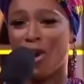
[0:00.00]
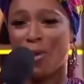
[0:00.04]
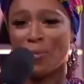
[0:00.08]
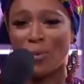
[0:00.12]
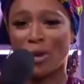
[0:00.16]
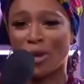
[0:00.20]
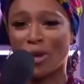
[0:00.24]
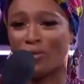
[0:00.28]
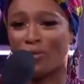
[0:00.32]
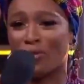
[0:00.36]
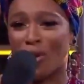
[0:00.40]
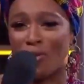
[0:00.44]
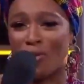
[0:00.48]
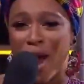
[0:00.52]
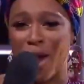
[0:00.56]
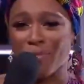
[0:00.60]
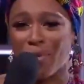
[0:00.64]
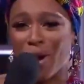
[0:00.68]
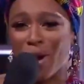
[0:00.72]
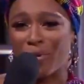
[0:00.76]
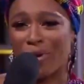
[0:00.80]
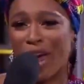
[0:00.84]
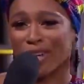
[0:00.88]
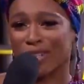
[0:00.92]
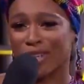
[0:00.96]
beautiful
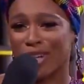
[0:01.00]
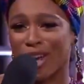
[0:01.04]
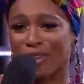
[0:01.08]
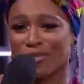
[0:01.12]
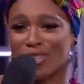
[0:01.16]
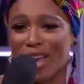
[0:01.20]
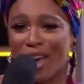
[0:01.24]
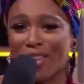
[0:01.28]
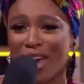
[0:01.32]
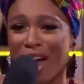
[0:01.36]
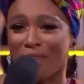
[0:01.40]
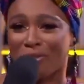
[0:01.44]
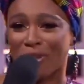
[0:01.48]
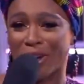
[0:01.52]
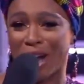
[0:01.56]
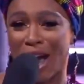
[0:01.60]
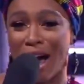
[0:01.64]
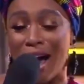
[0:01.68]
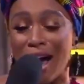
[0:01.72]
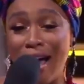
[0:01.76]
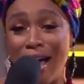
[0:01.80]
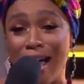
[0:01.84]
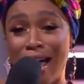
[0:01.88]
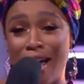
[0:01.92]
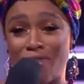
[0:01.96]
rainbow nation of South Africa.
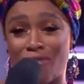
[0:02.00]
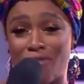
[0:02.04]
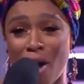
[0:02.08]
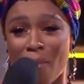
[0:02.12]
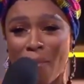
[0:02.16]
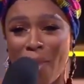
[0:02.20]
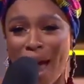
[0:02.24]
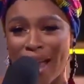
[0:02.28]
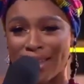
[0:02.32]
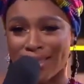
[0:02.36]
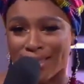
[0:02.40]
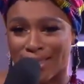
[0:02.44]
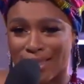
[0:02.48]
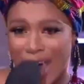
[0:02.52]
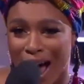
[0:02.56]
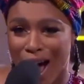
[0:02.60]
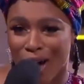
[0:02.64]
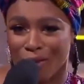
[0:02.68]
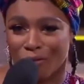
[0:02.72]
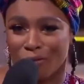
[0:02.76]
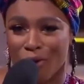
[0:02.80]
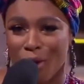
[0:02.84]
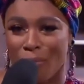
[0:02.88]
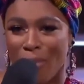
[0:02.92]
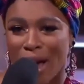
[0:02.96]
From
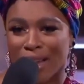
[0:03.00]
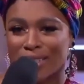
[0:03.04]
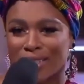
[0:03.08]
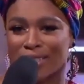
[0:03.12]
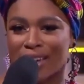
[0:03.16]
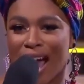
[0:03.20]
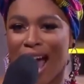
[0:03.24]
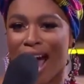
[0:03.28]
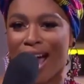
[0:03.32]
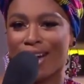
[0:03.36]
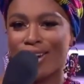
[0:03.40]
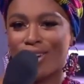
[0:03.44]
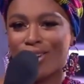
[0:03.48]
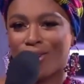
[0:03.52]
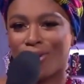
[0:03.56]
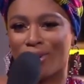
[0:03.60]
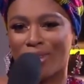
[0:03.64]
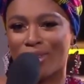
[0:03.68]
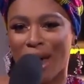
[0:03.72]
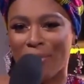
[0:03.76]
myself, Kumashandu,